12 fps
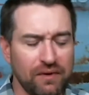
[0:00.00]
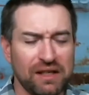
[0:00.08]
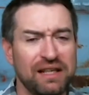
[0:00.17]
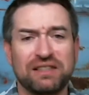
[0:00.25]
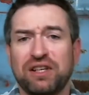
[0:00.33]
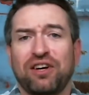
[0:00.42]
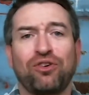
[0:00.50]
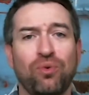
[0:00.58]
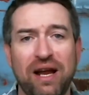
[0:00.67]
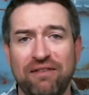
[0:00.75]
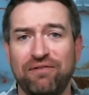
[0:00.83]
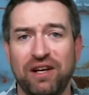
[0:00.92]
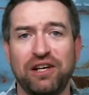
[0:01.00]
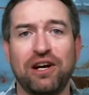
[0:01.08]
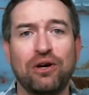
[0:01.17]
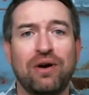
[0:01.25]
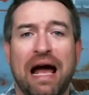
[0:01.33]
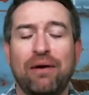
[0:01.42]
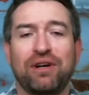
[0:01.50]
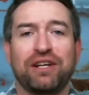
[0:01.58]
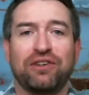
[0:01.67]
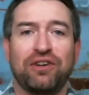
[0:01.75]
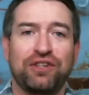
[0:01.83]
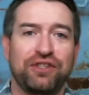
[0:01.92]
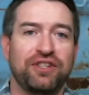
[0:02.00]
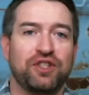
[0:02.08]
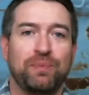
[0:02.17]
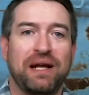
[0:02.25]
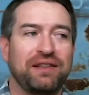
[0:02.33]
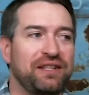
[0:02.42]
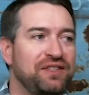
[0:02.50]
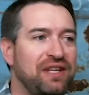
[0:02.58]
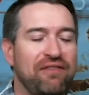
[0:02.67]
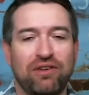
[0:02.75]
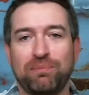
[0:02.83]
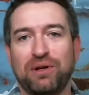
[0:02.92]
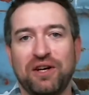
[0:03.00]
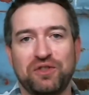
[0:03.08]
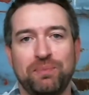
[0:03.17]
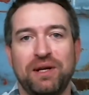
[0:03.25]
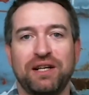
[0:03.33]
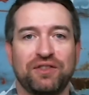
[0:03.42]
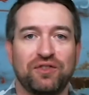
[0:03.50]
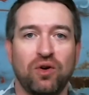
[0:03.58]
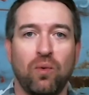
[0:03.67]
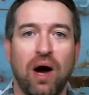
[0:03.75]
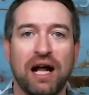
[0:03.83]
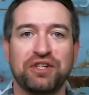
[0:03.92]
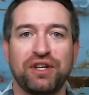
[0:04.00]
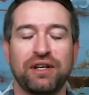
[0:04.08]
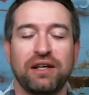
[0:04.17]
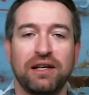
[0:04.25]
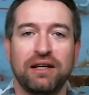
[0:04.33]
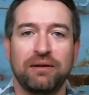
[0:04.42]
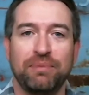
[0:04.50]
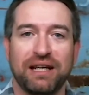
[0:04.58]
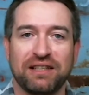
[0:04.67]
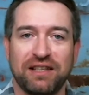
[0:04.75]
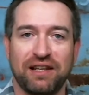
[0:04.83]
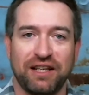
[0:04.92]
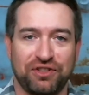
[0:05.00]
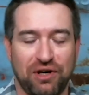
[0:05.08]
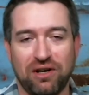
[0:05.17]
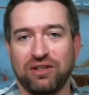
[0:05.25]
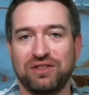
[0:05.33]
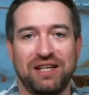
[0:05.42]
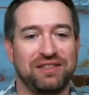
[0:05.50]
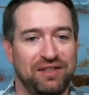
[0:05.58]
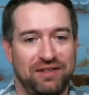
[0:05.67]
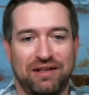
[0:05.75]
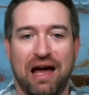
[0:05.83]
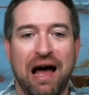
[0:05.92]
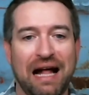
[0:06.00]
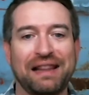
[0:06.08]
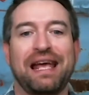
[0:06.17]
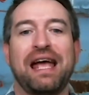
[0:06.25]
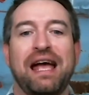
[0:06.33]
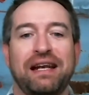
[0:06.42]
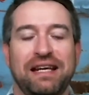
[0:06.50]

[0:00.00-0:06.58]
It's a great video. I would encourage you to spend the seven plus minutes to watch it because I think Charles hits it on the head.